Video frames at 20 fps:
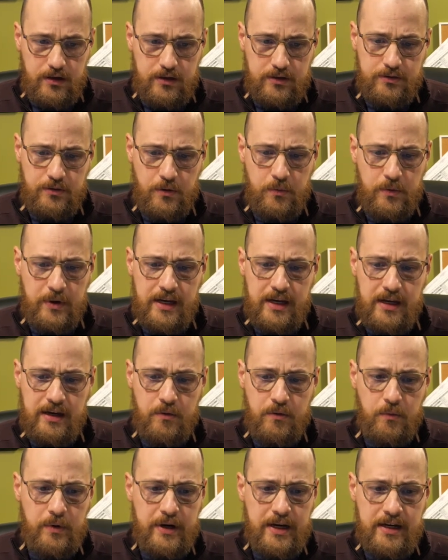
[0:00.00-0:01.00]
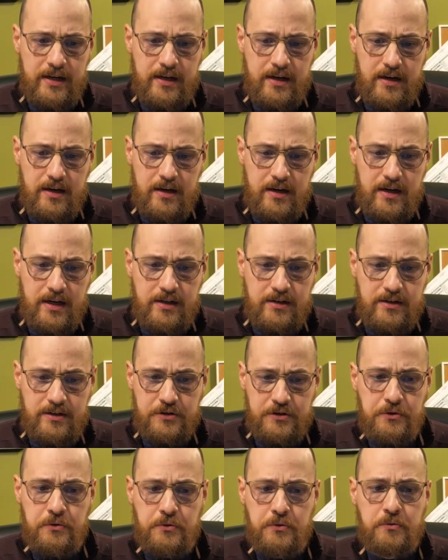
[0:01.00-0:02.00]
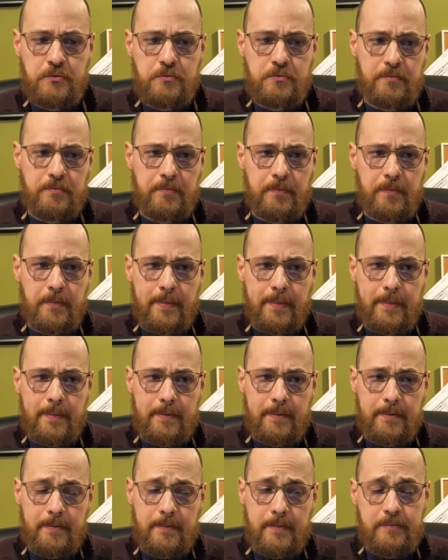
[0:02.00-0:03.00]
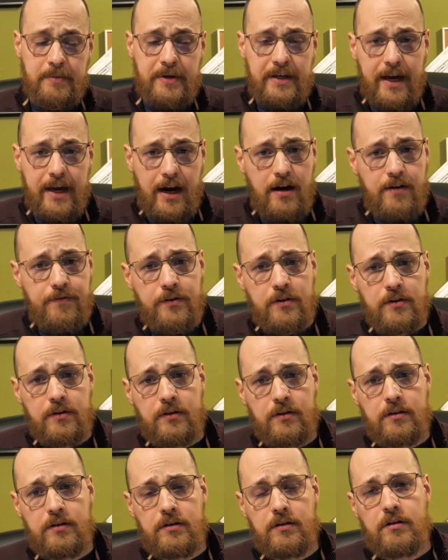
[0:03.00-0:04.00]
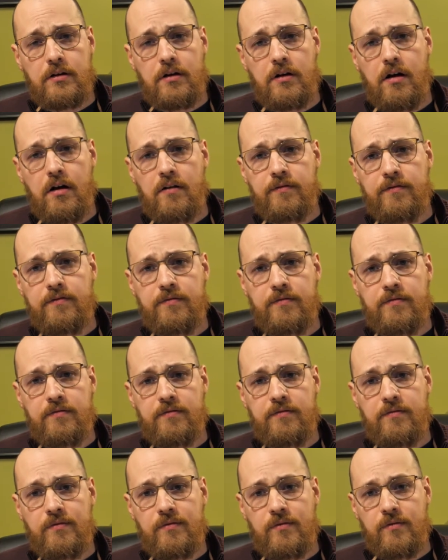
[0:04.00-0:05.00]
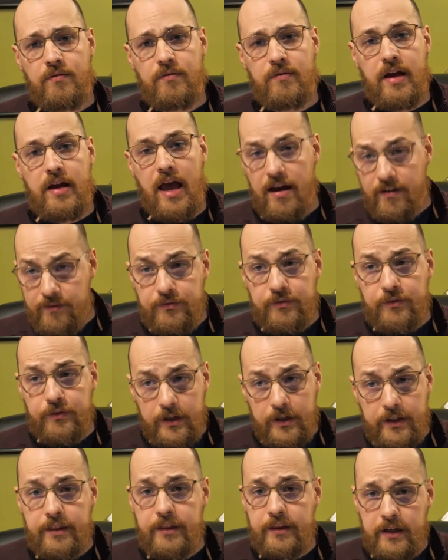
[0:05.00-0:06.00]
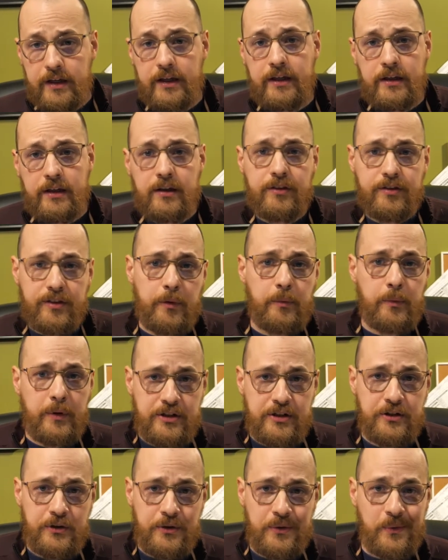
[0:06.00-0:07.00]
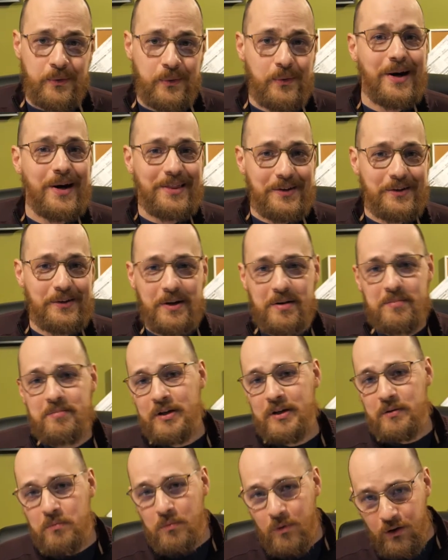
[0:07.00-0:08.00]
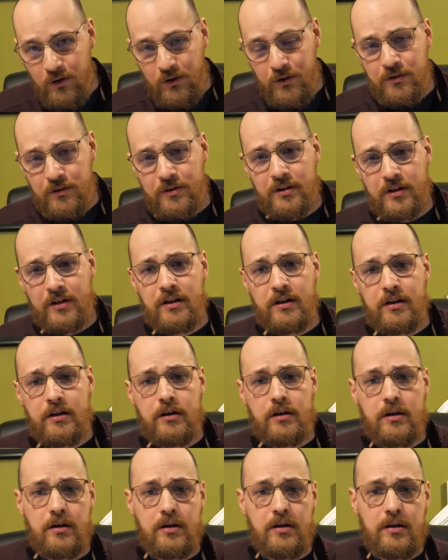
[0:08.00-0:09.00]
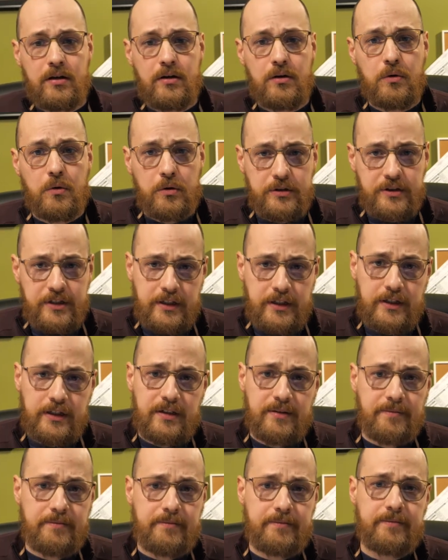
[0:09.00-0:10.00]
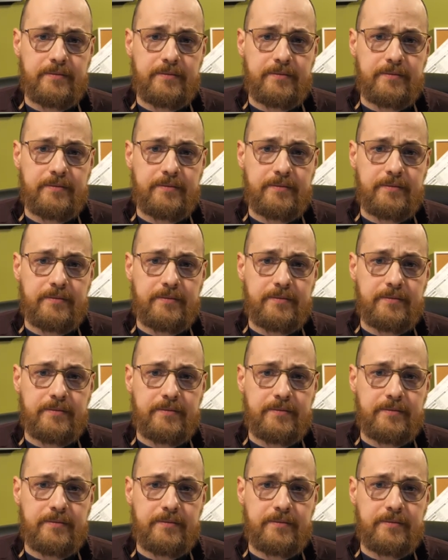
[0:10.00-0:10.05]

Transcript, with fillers: So we, we need to be careful of everything that we do, whether it be word or deed.